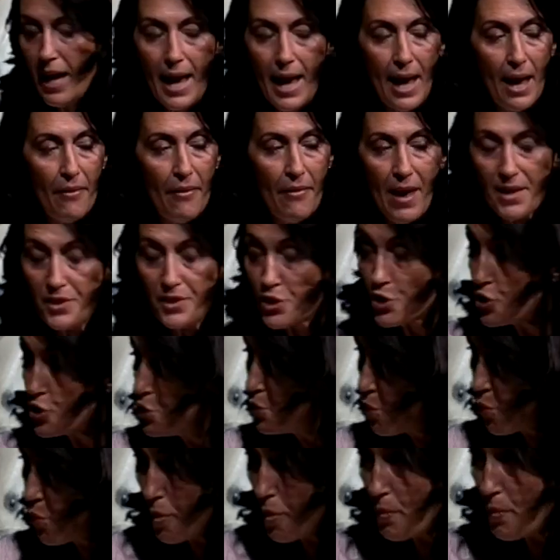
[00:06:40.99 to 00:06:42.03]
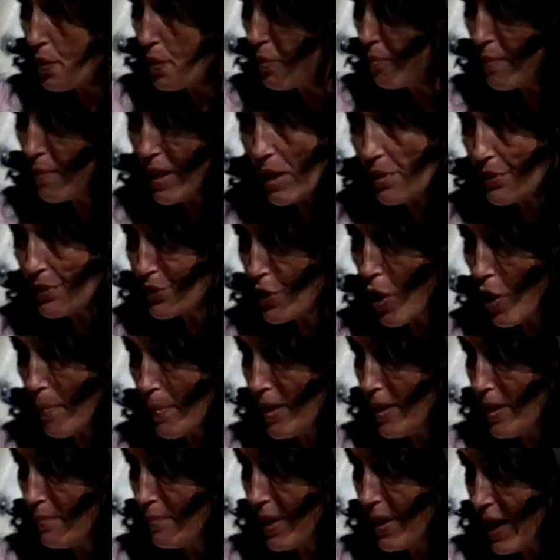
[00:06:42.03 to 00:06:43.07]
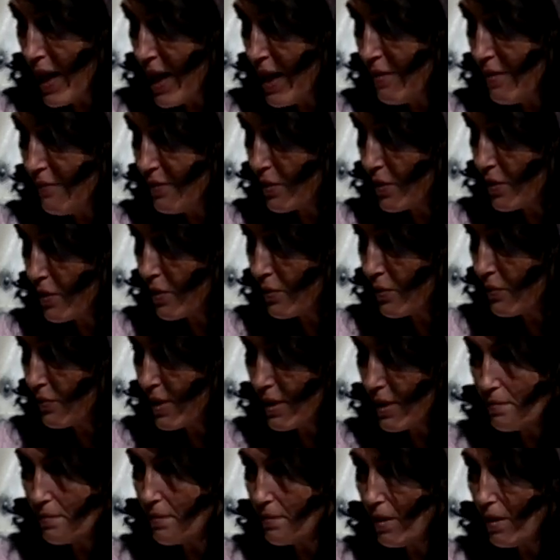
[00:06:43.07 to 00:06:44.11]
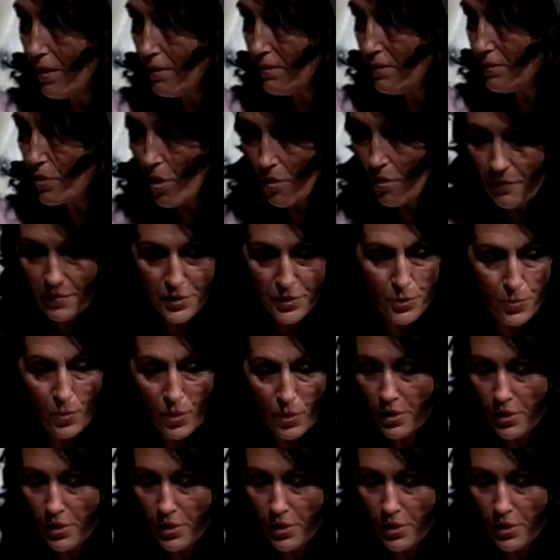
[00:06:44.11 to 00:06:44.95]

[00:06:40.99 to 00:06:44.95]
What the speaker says: And that's normal male dominant behavior that dolphins will